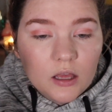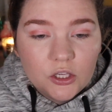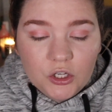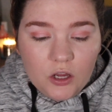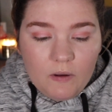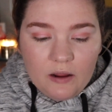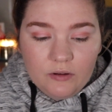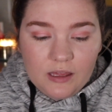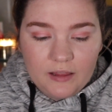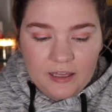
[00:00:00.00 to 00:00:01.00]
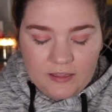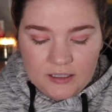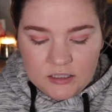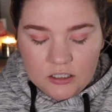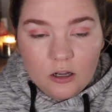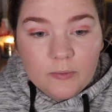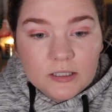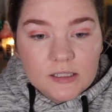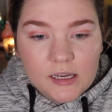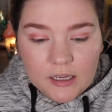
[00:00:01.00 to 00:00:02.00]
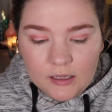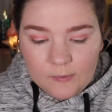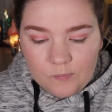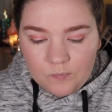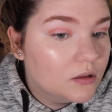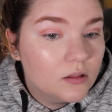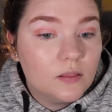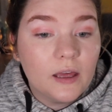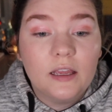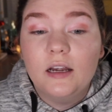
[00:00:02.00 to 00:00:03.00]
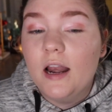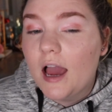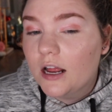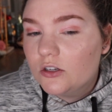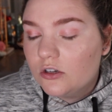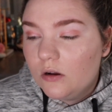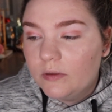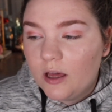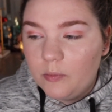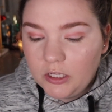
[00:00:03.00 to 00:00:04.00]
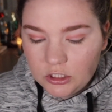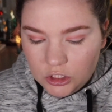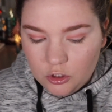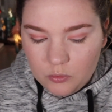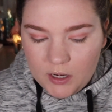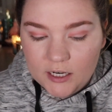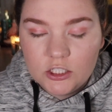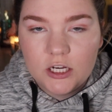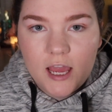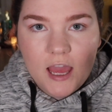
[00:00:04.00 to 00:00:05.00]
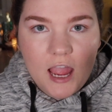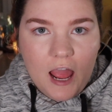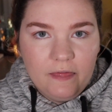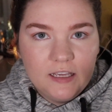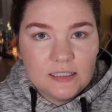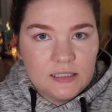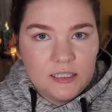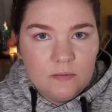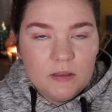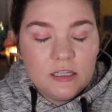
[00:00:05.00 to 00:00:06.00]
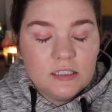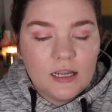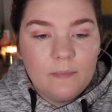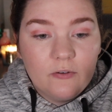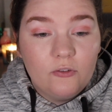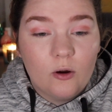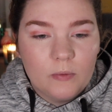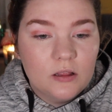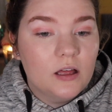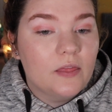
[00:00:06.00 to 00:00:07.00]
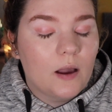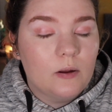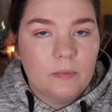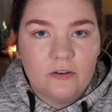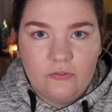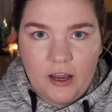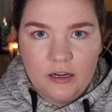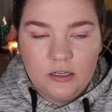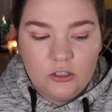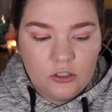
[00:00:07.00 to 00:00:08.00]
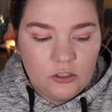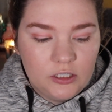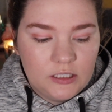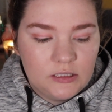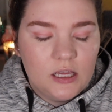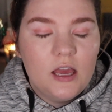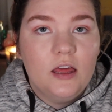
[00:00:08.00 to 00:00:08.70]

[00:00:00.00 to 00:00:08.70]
You know, I really like these. They're almost like natural without being too much. And they seem like the type of formula that would be fine in your crease.